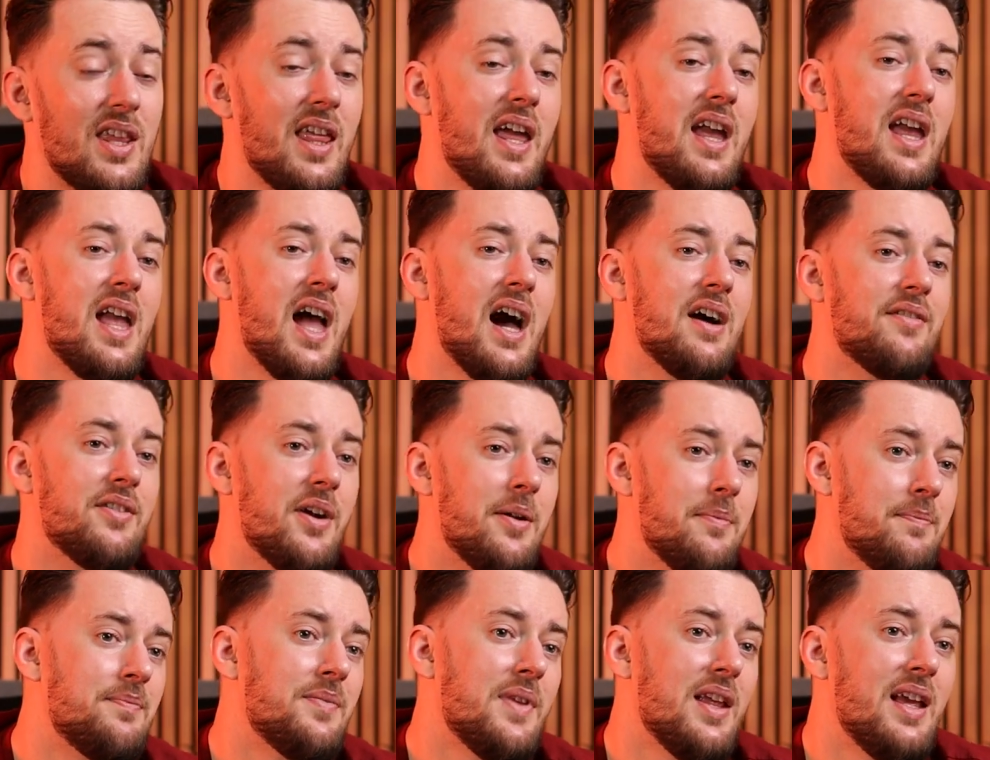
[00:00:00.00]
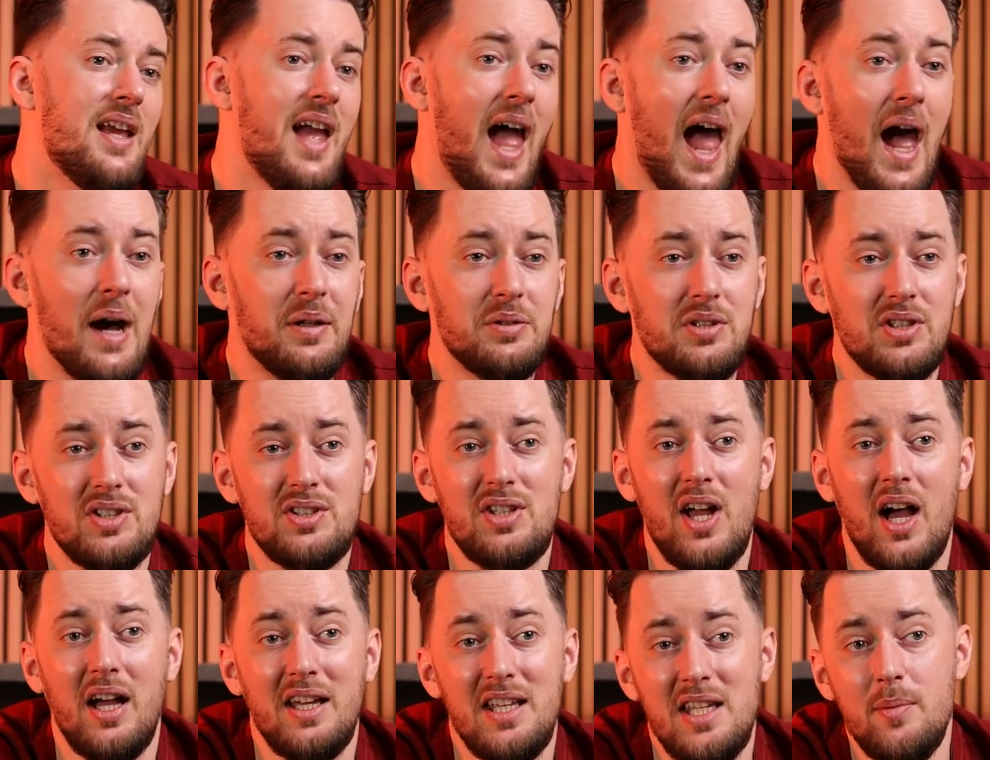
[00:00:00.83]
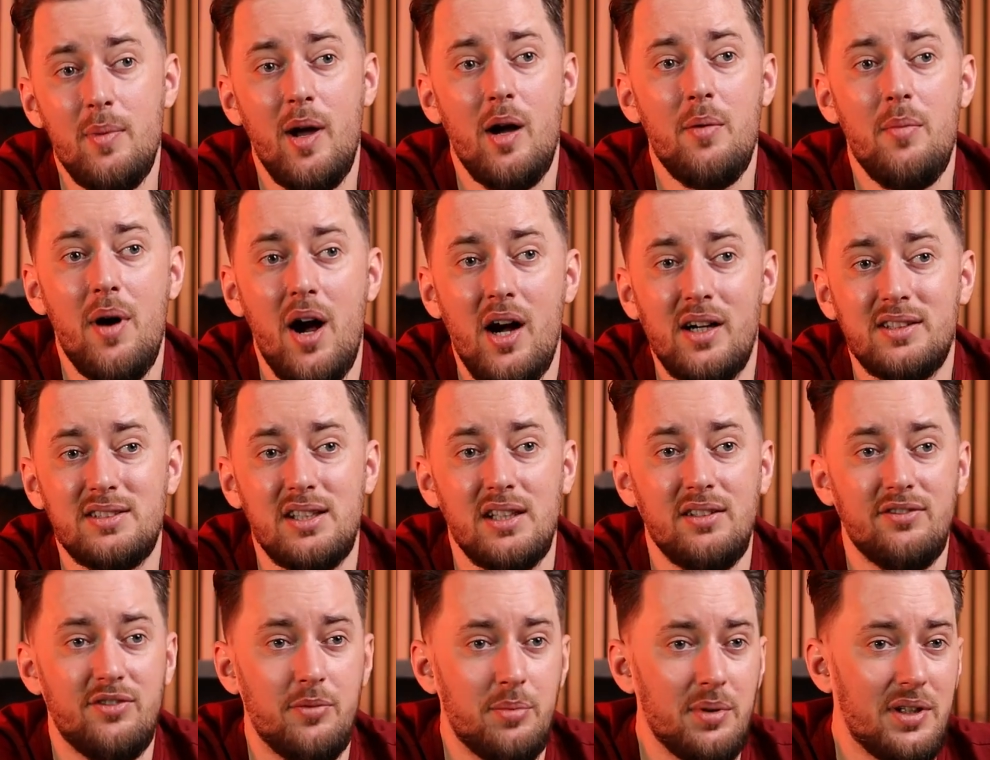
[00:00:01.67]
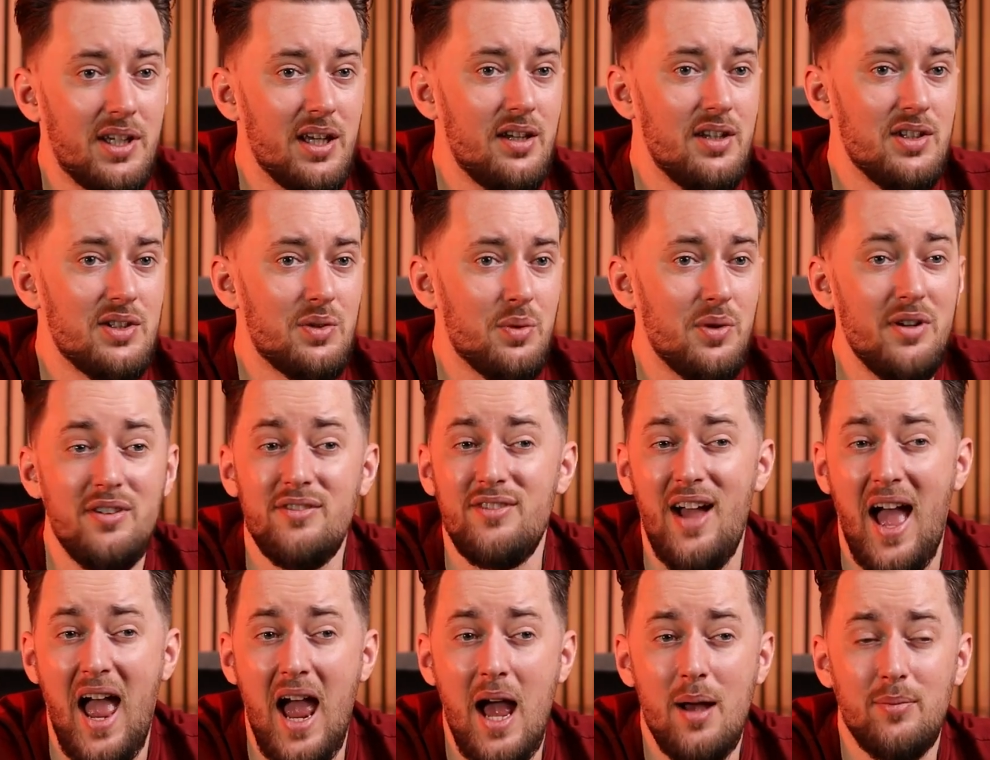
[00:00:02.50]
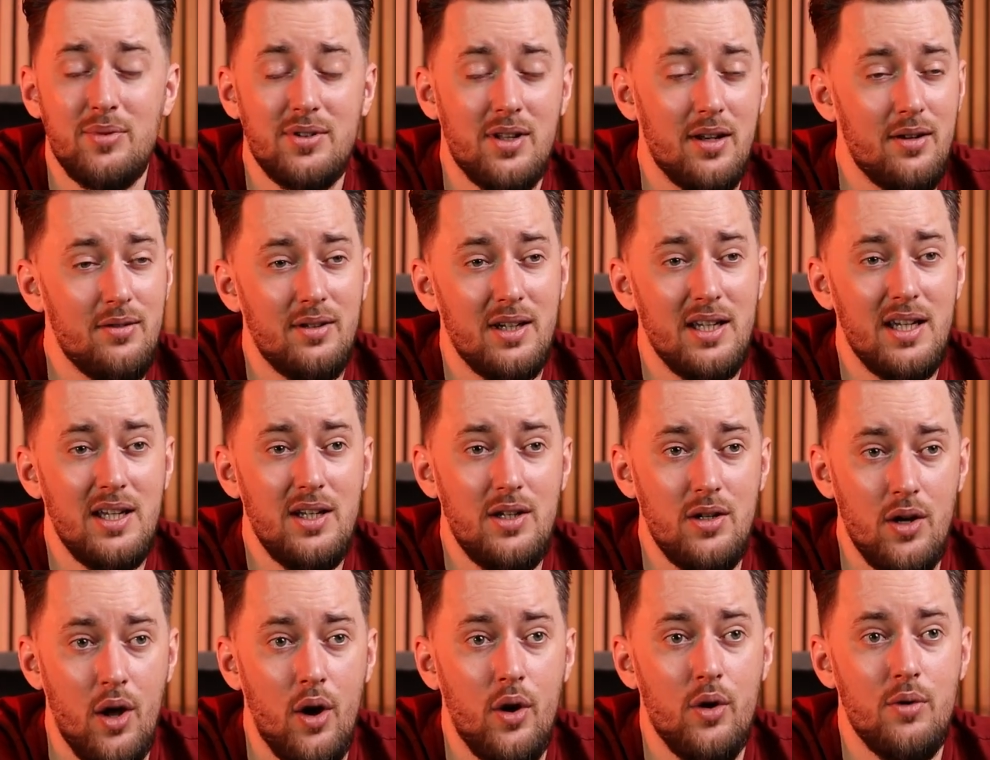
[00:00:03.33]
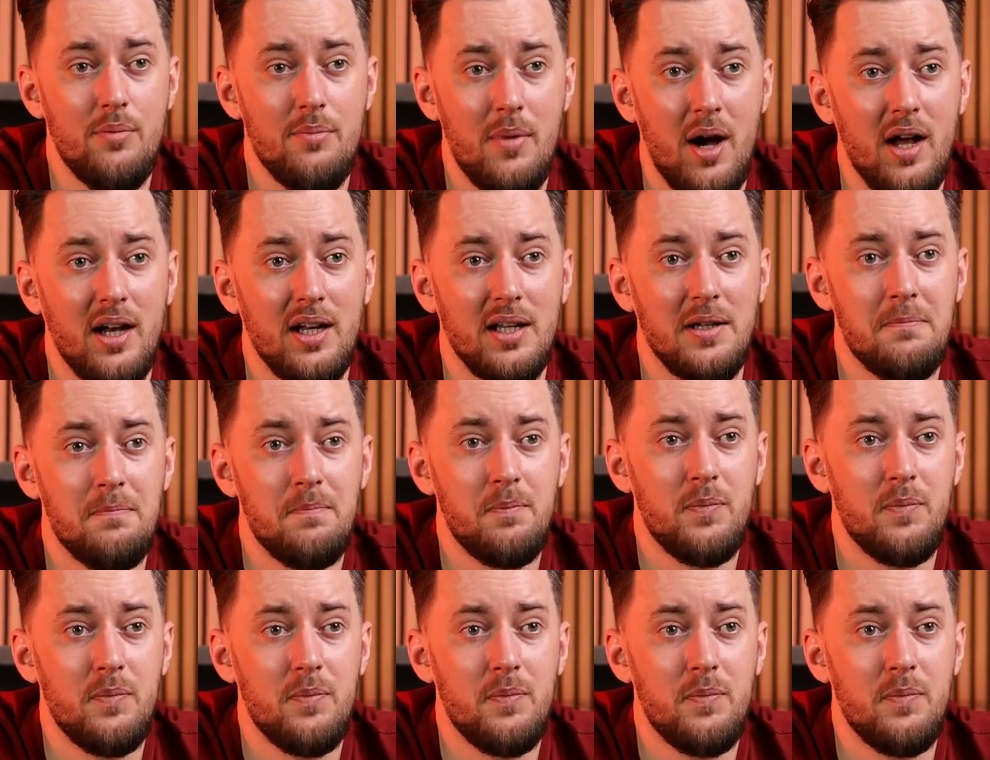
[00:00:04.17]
there you have it. How to start email marketing for beginners with absolutely no money.